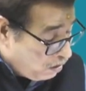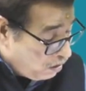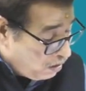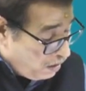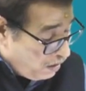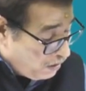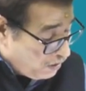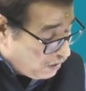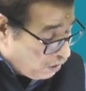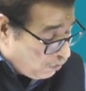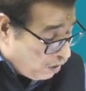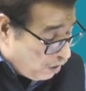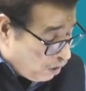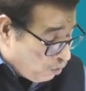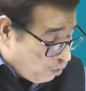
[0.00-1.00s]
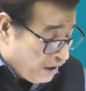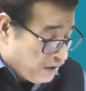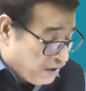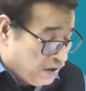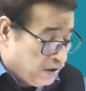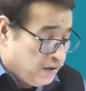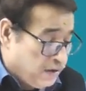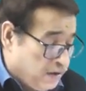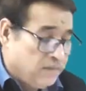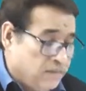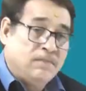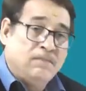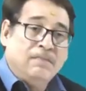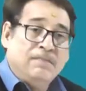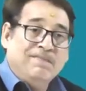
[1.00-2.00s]
is equal to X.
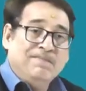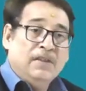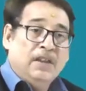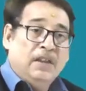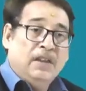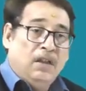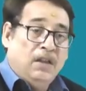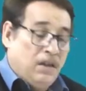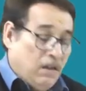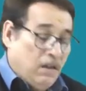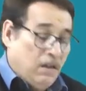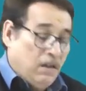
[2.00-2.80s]
Now